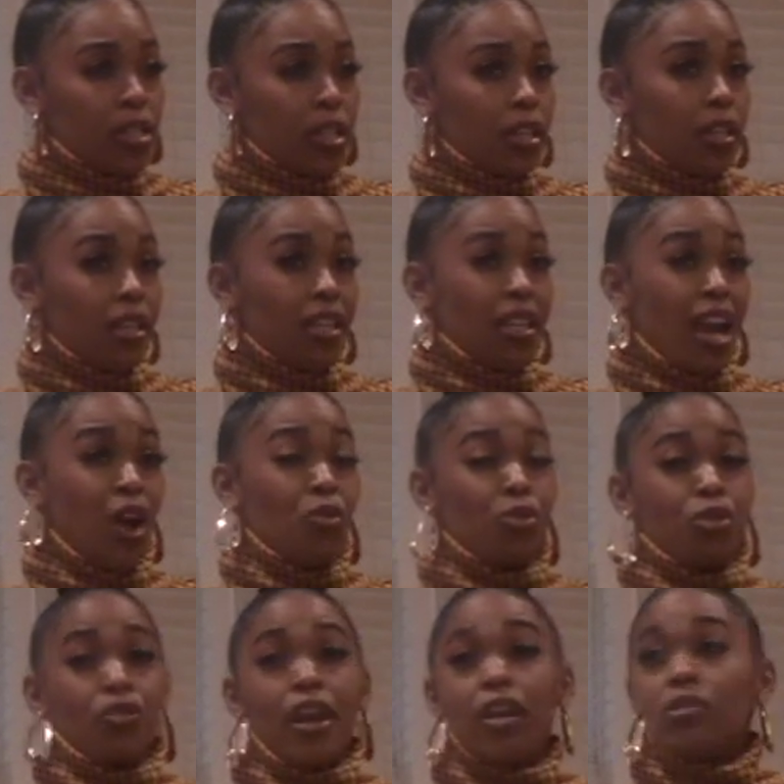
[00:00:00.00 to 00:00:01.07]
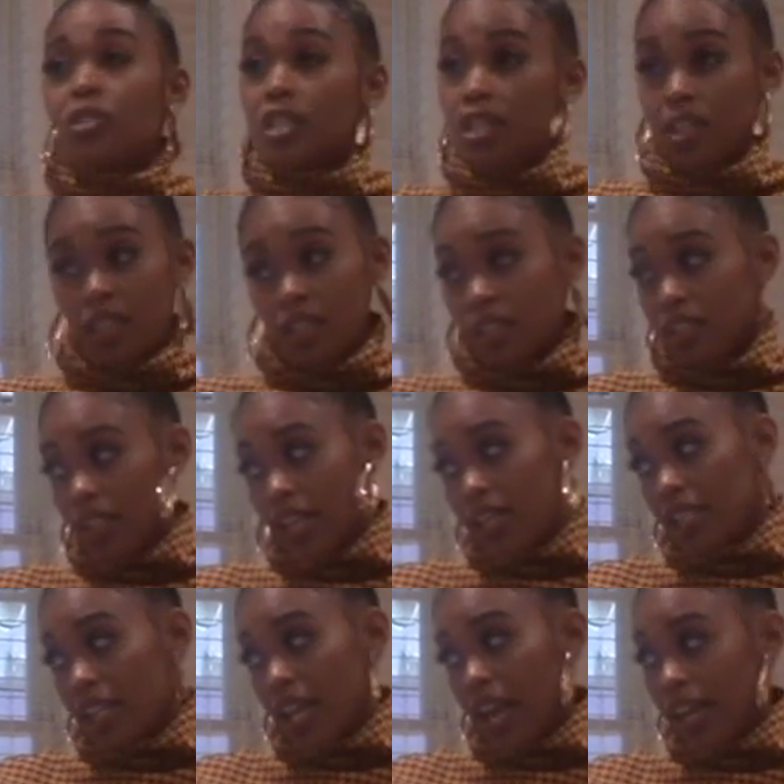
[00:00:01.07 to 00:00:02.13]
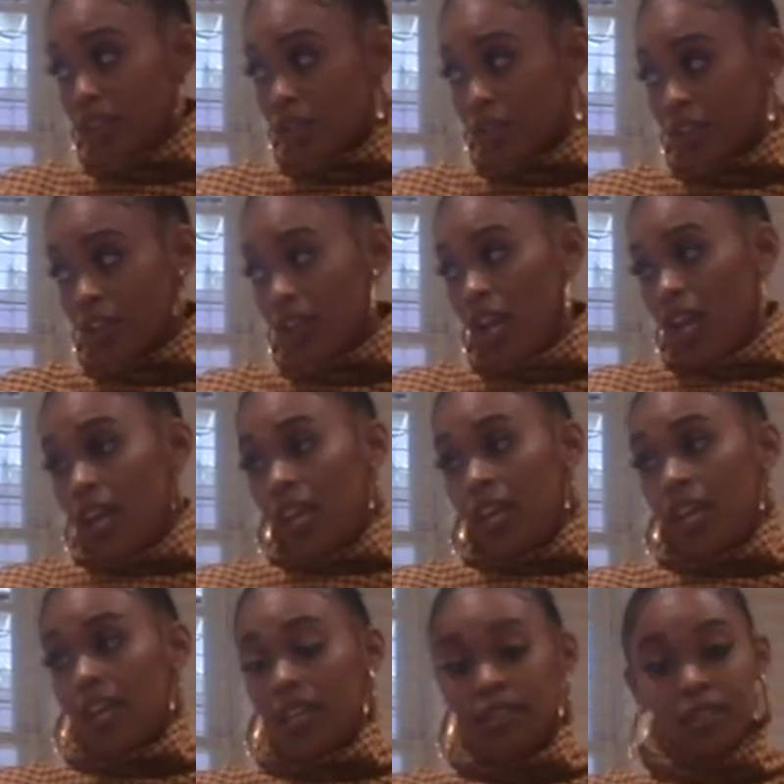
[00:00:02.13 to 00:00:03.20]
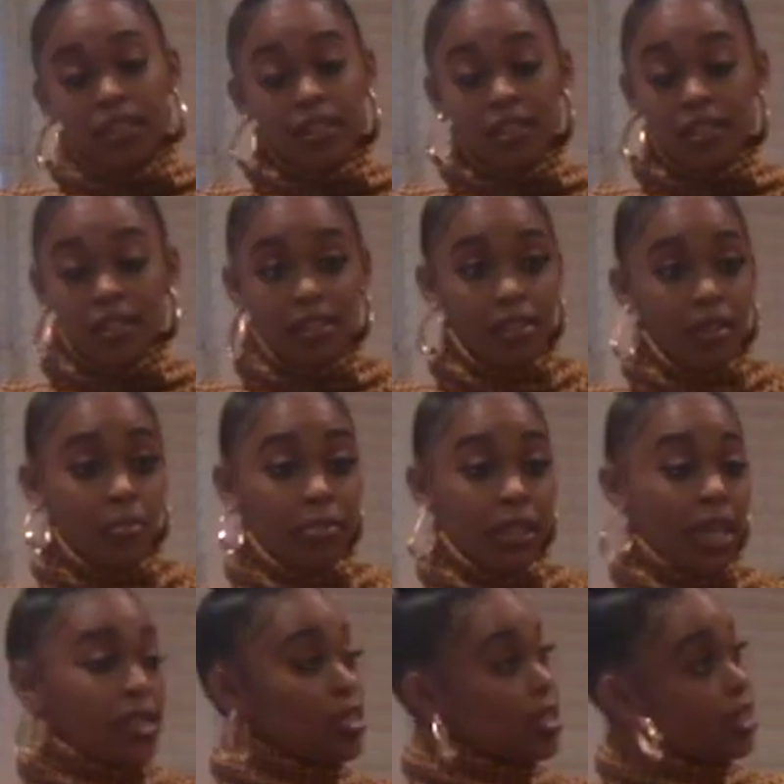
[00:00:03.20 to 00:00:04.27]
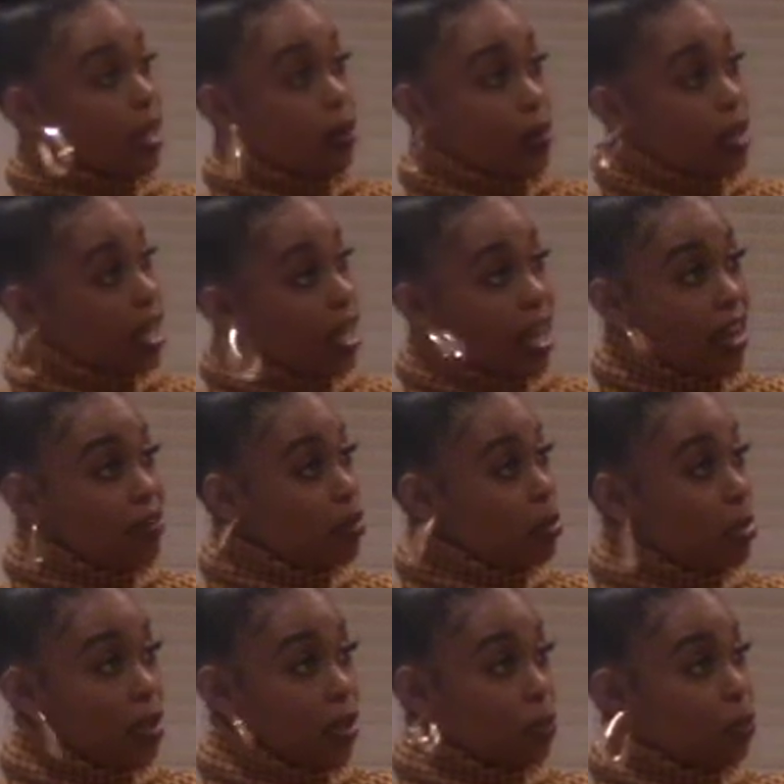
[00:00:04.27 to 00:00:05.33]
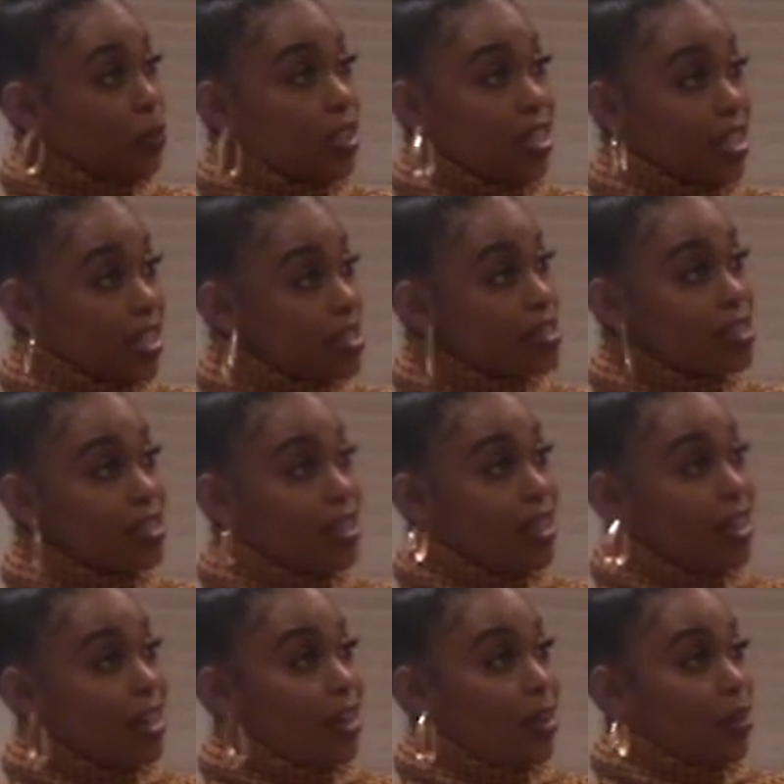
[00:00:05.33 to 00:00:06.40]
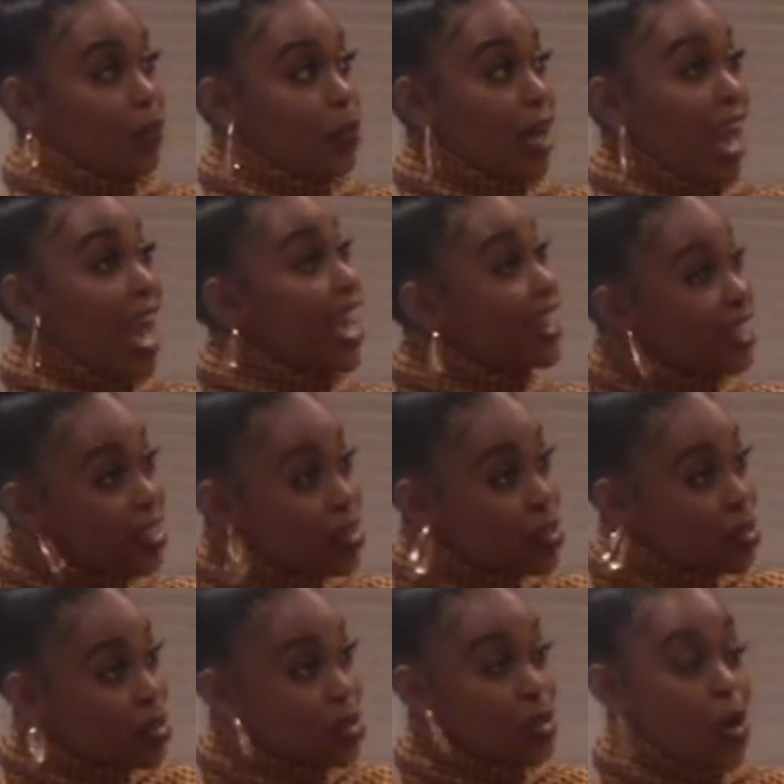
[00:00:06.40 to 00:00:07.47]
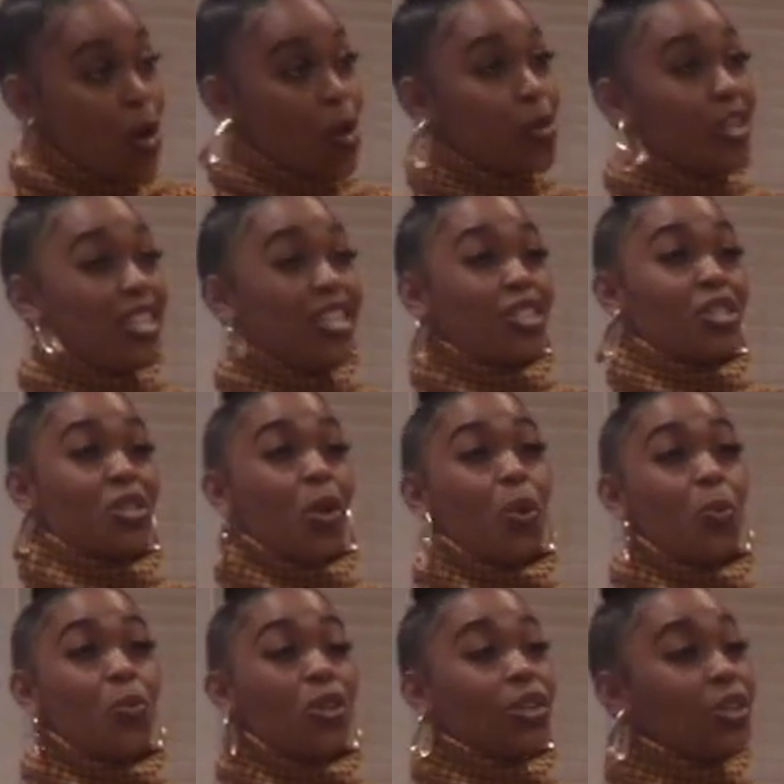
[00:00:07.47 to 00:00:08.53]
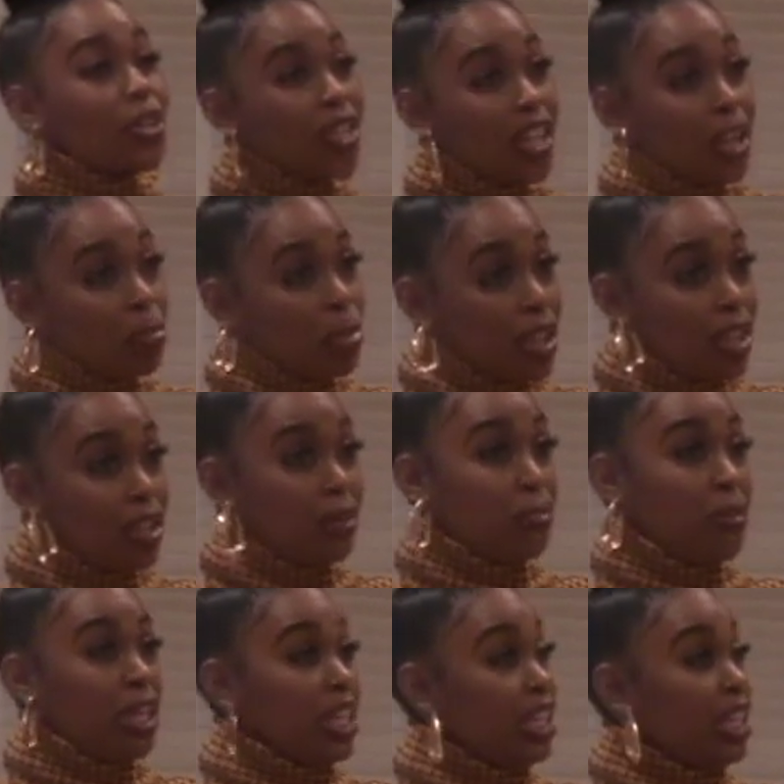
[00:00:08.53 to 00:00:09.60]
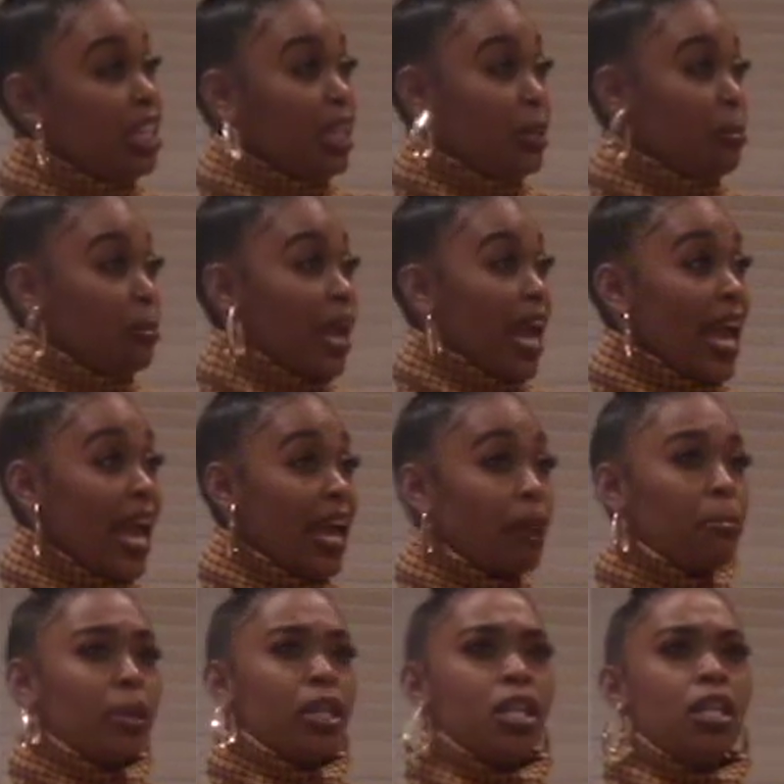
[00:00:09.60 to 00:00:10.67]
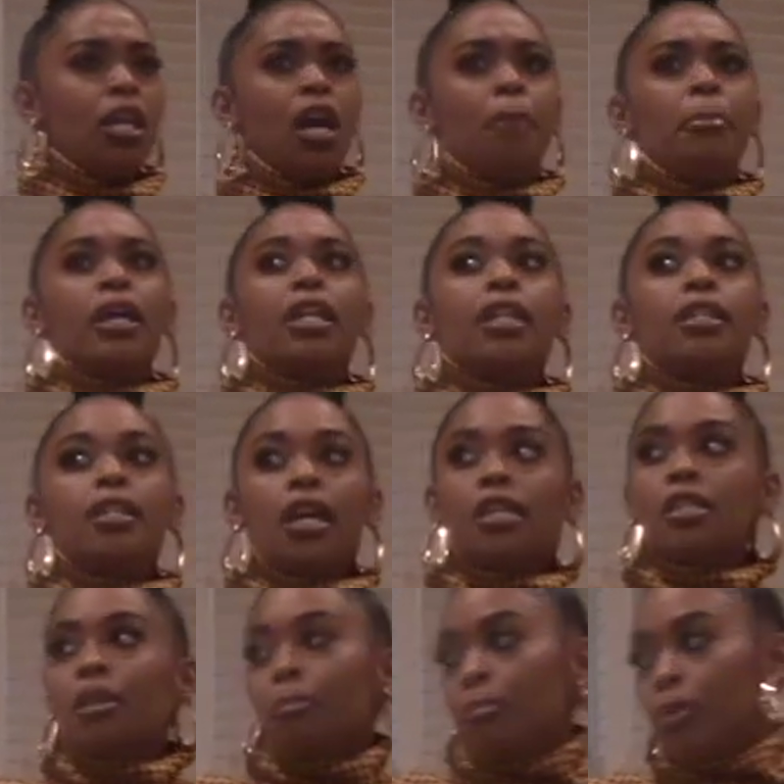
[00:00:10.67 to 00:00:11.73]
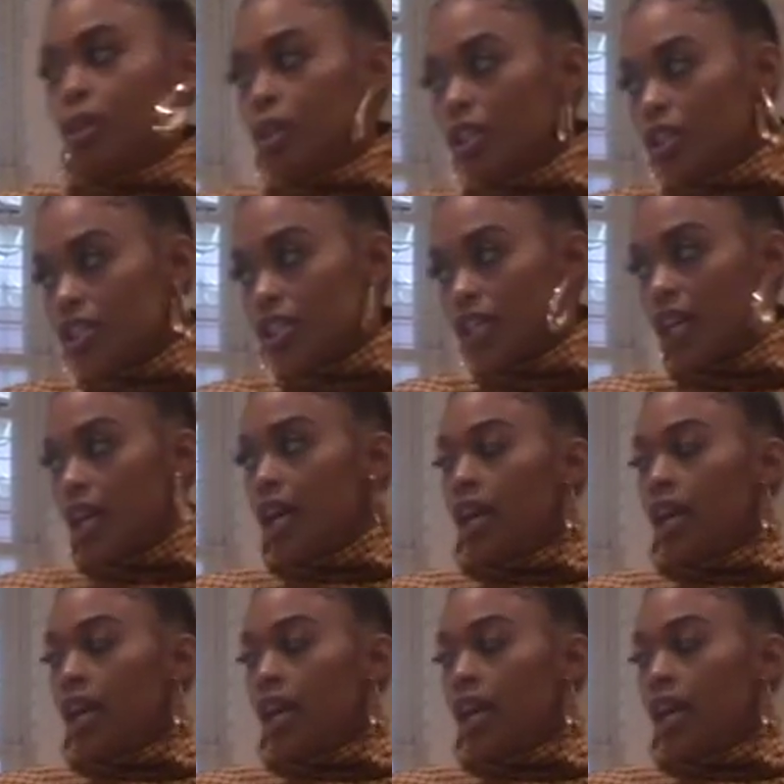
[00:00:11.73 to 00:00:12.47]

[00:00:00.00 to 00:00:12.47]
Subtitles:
and how grounded he is as an actor, and just the blessing that we can have him here with us, adding to the show. And he's so good at being mean and bad, but he doesn't push.